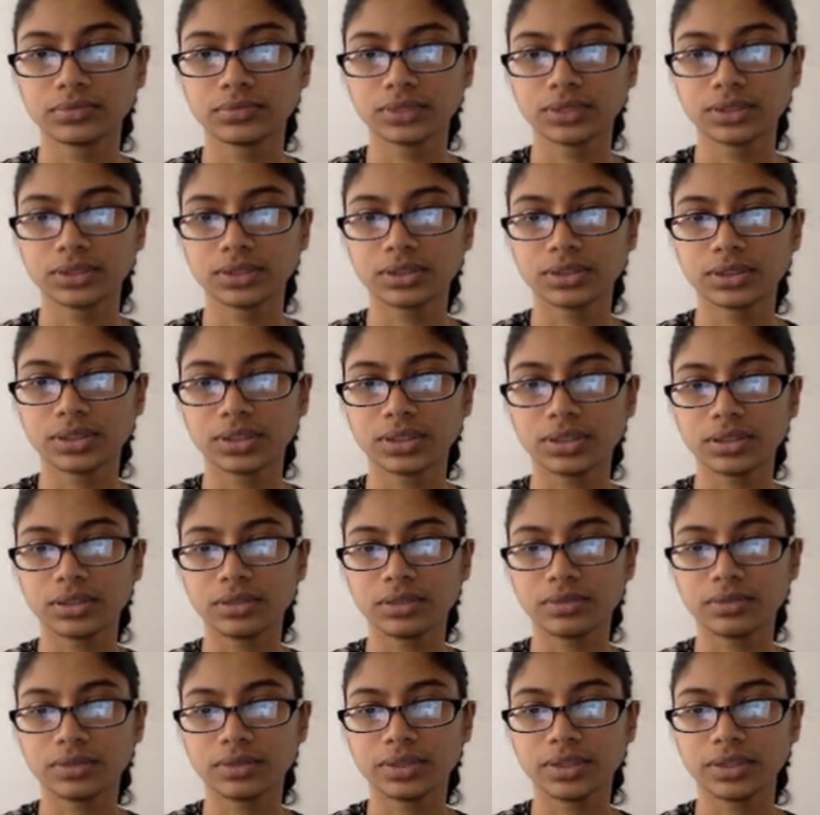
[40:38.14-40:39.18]
Start
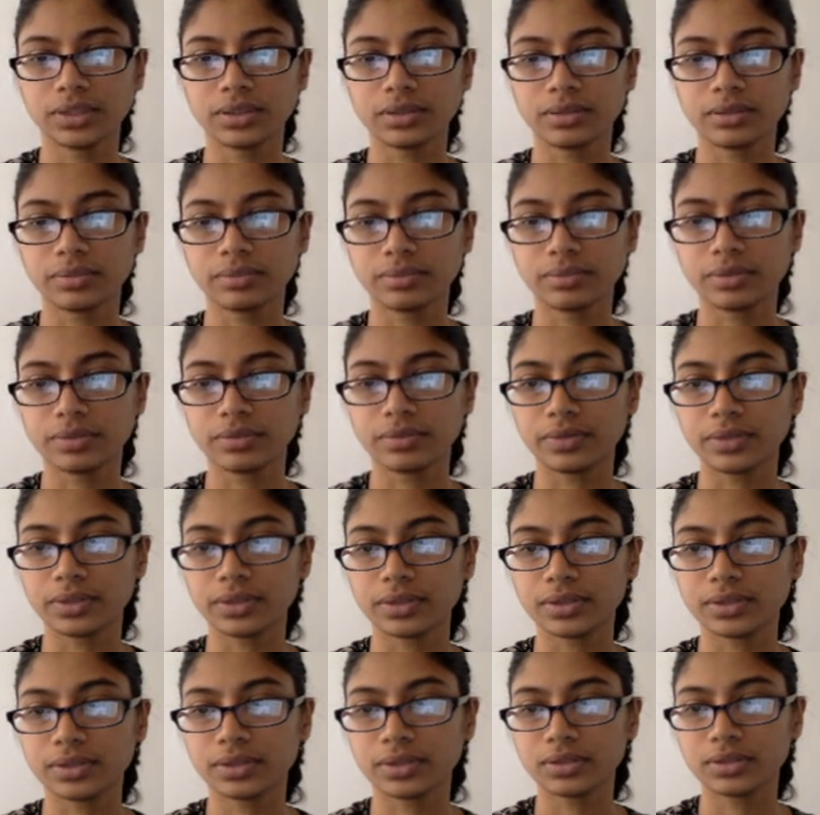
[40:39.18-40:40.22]
over here.
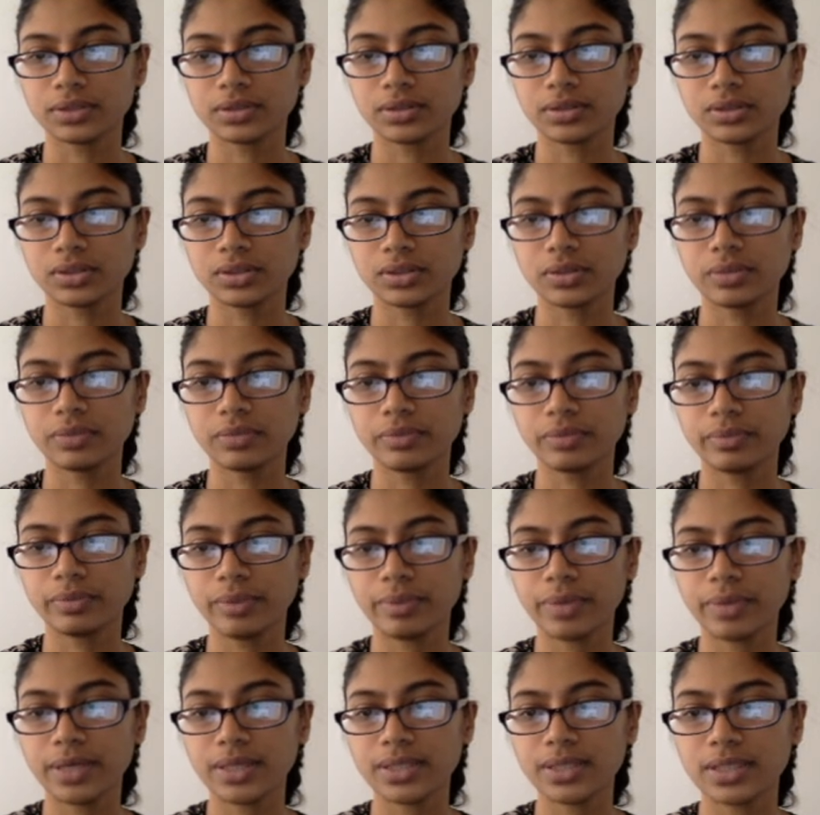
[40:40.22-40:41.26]
Perfect. So
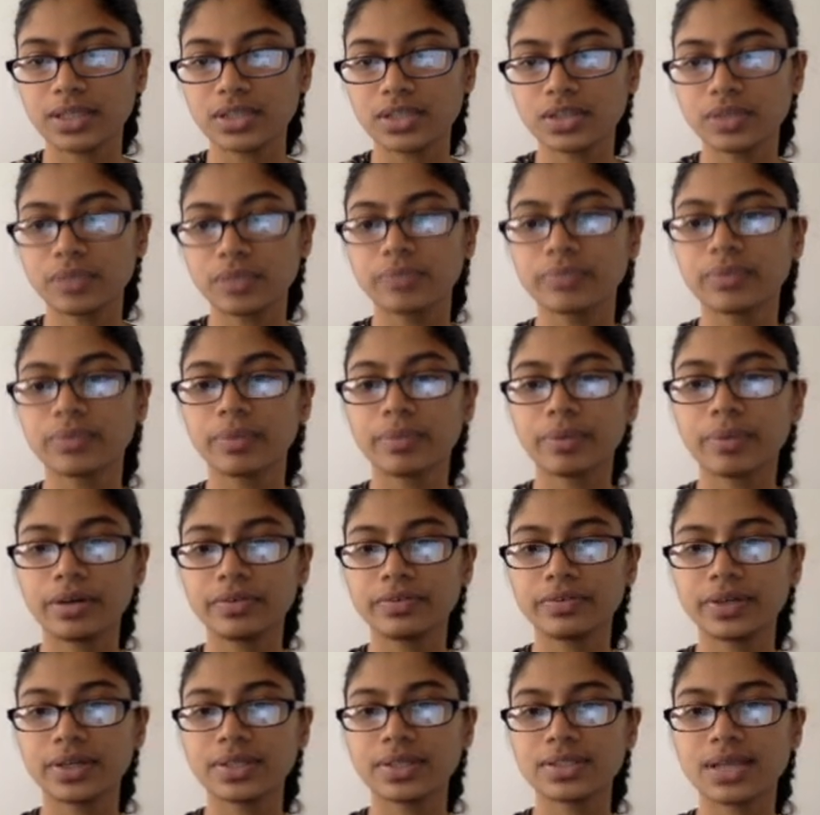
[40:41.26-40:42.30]
remember, I need to get 2.
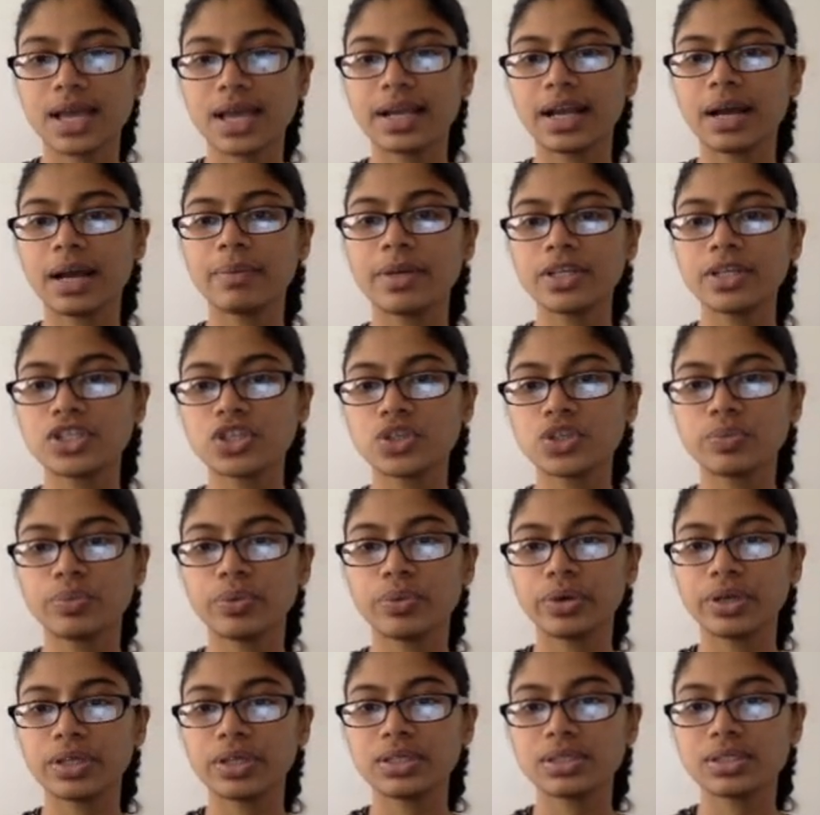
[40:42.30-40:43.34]
Perfect. I got my 2
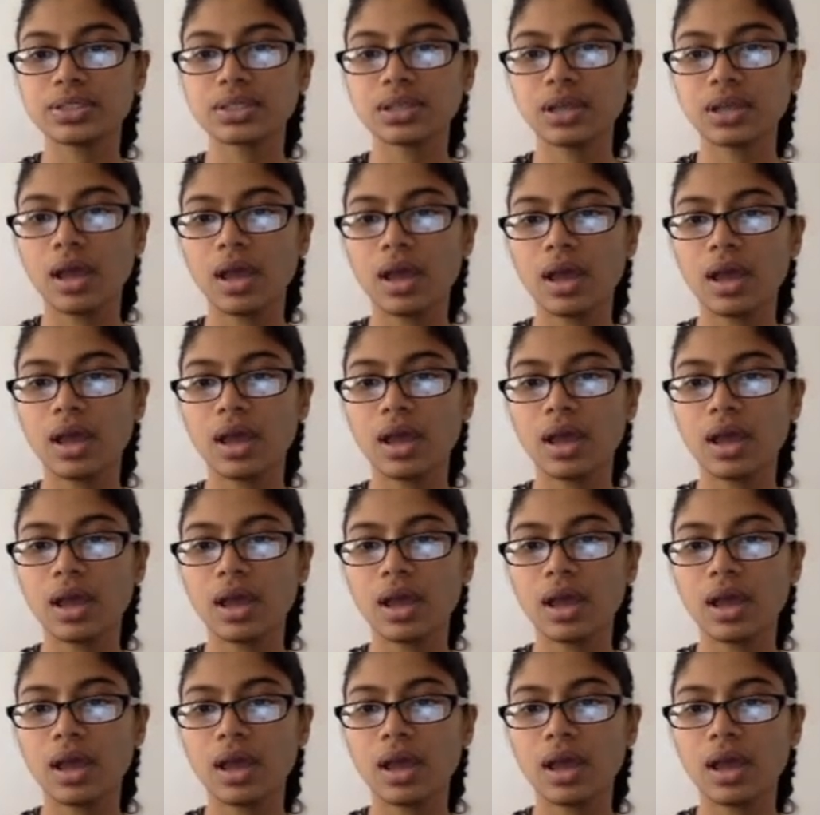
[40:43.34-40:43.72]
points.